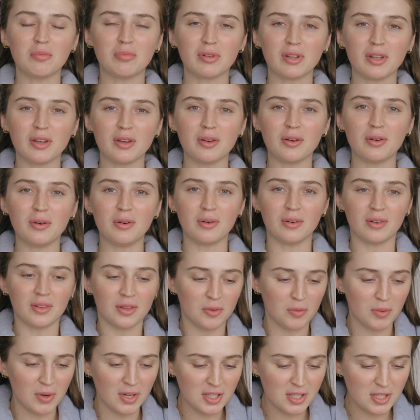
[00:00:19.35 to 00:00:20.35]
blue. The
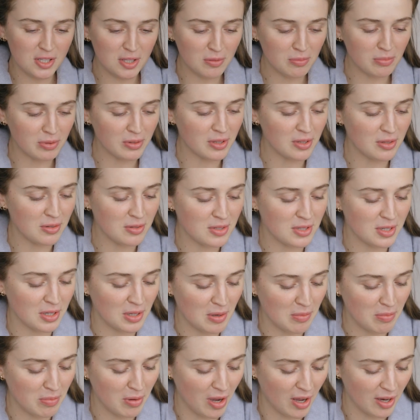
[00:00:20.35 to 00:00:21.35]
winter blues are
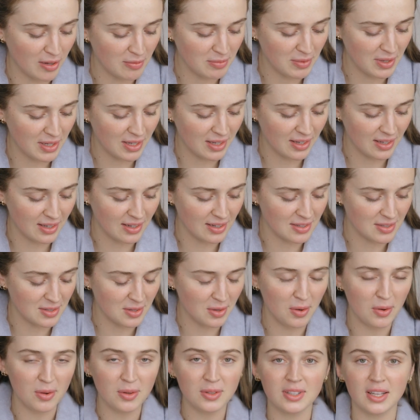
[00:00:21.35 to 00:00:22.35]
upon me. It is
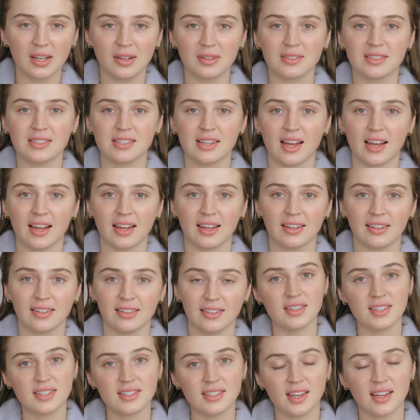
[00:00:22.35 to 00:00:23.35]
cold outside.
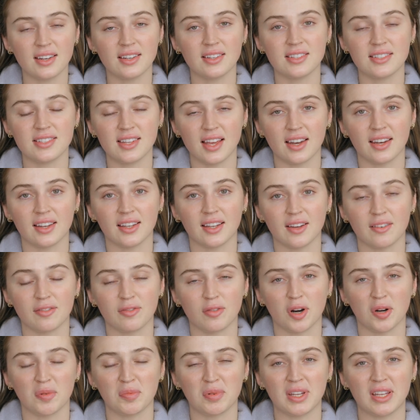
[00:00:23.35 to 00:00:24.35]
The sun is setting at
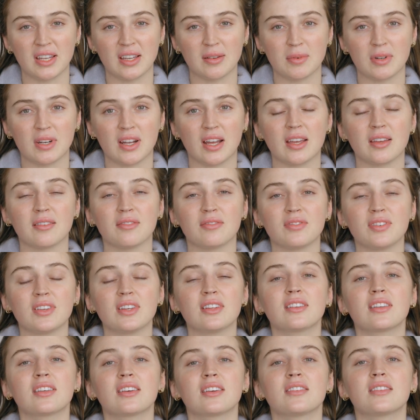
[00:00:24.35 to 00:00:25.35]
4 p.m. and I am
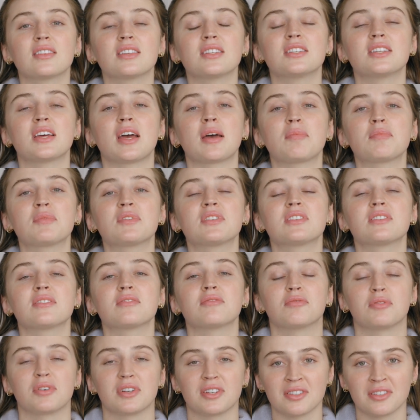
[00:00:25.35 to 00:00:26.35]
feeling the depths
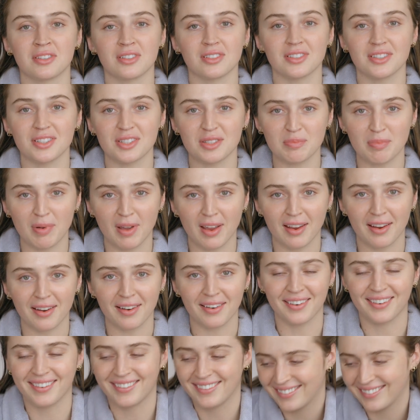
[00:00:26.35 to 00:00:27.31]
of winter despair.